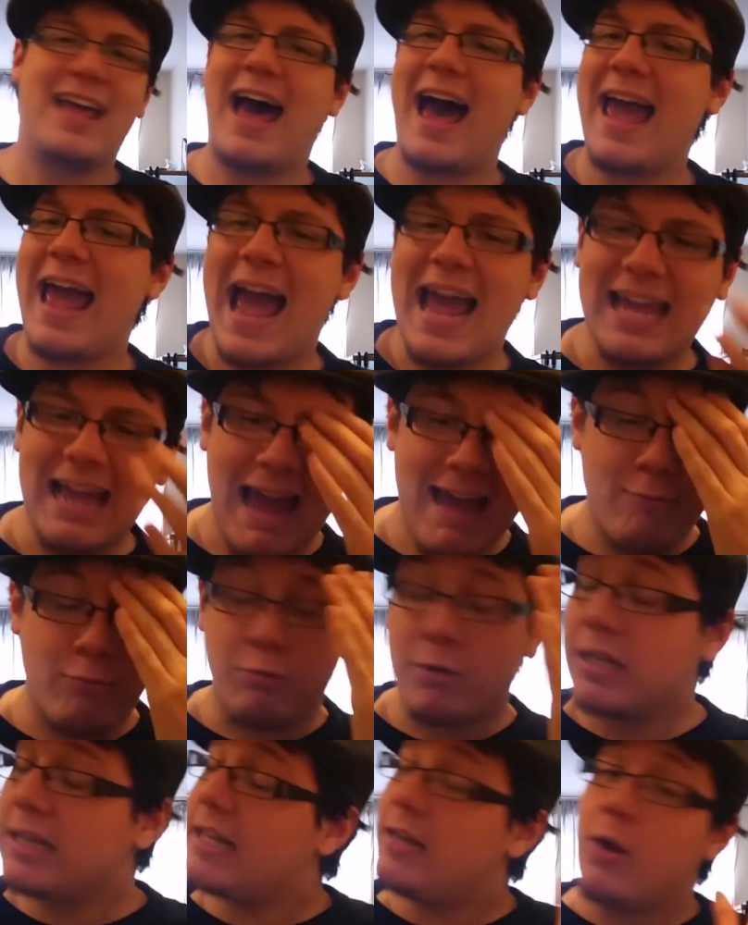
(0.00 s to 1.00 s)
I
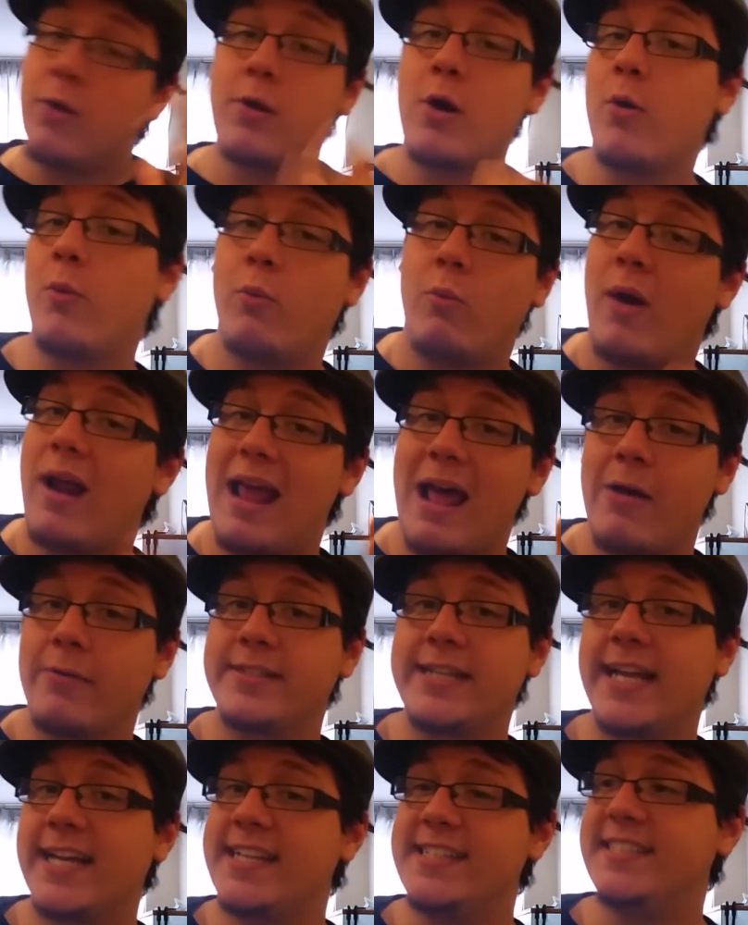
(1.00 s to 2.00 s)
really don't know what
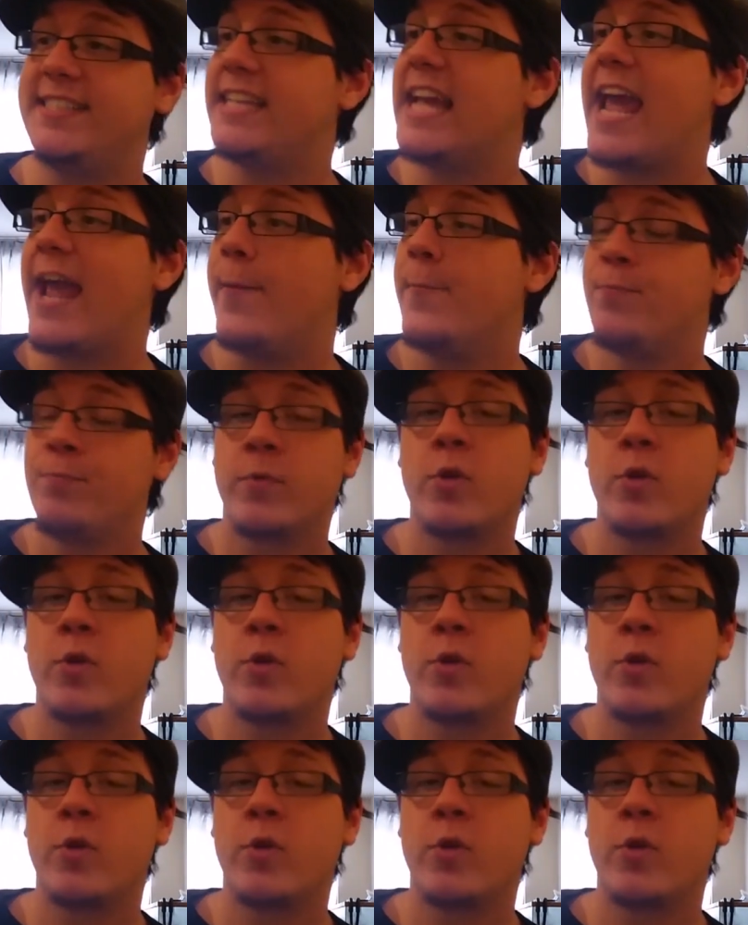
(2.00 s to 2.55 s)
else I can say.